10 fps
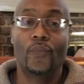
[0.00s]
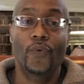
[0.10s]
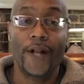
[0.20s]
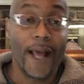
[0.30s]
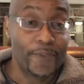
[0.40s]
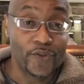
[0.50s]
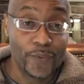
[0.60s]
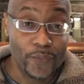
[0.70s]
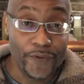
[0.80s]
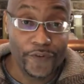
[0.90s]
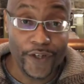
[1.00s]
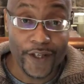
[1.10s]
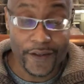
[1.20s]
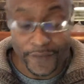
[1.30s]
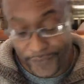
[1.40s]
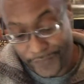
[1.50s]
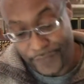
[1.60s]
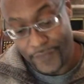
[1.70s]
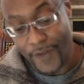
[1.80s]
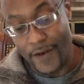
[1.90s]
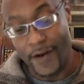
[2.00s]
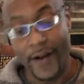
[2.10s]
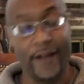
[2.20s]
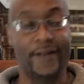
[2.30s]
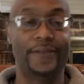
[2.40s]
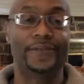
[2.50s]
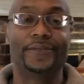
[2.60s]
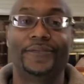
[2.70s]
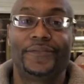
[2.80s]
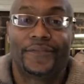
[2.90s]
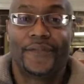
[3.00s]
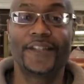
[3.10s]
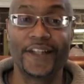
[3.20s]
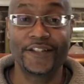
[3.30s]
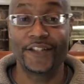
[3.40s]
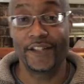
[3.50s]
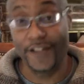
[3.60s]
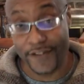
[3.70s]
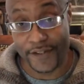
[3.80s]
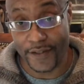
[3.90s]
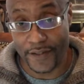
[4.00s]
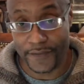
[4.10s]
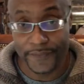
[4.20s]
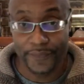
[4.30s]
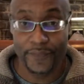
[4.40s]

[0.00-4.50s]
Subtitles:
What happens when we forgive? All right. Let's get to the good stuff.